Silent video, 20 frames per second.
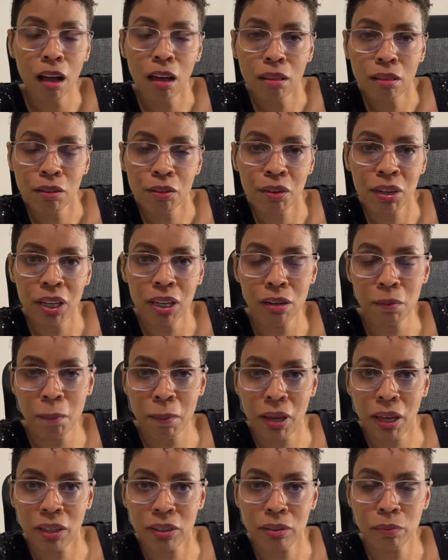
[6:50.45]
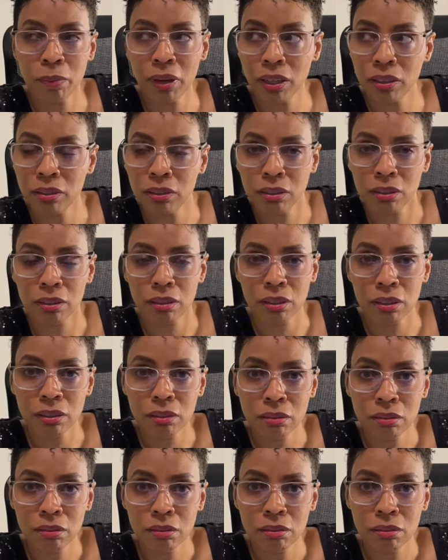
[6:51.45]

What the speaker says: other inmates, basically.